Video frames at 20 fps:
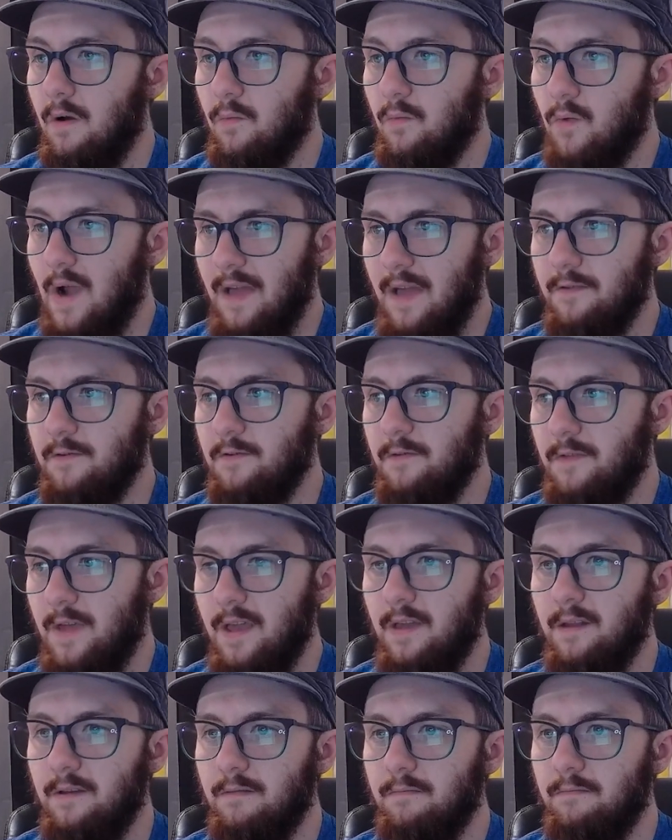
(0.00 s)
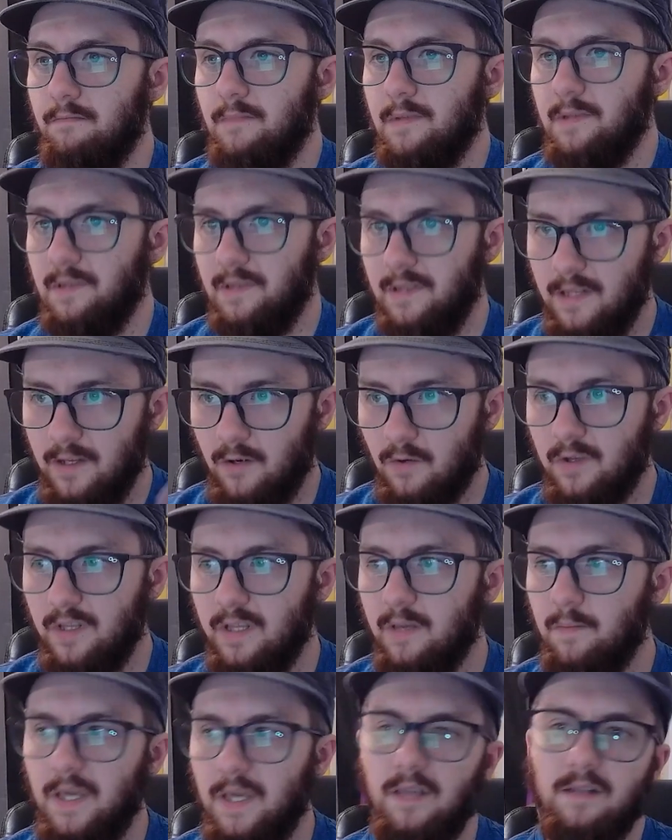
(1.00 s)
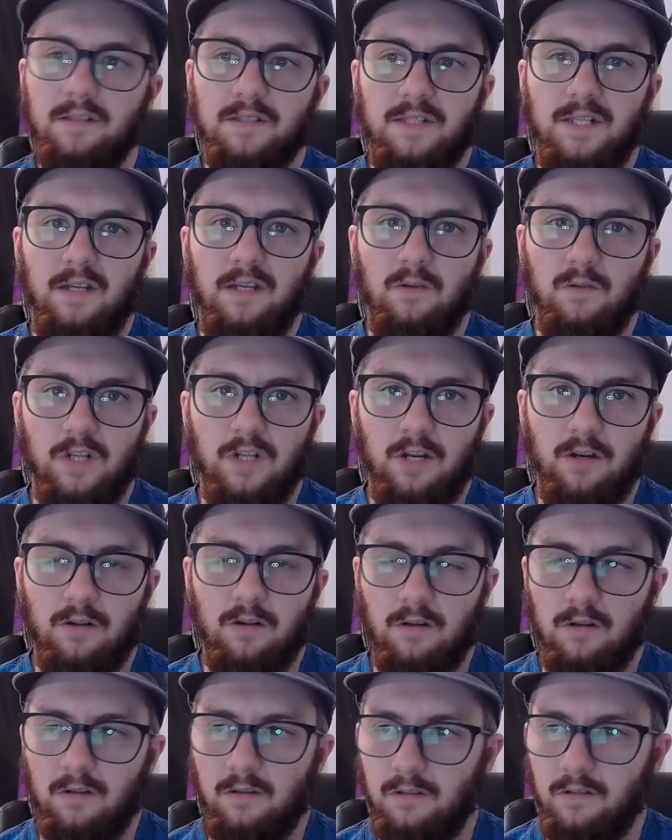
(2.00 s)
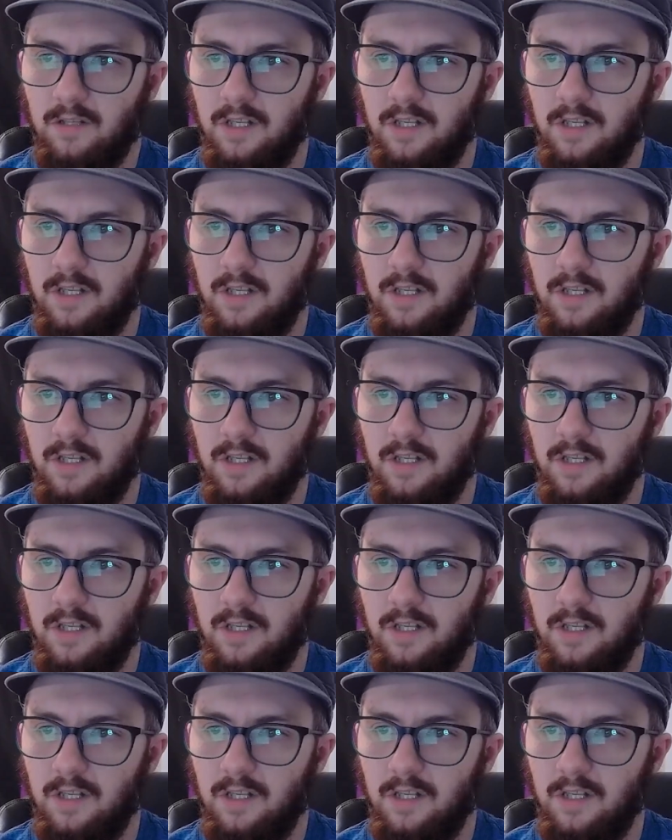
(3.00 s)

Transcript: rather than literally being xenogender,